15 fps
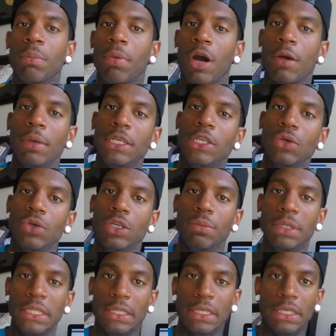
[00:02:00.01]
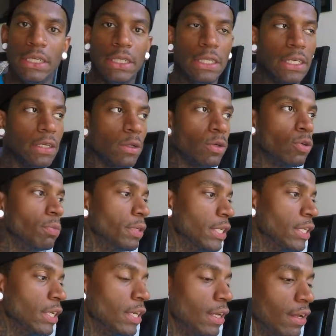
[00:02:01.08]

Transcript: barbecuing them at the end there a little bit.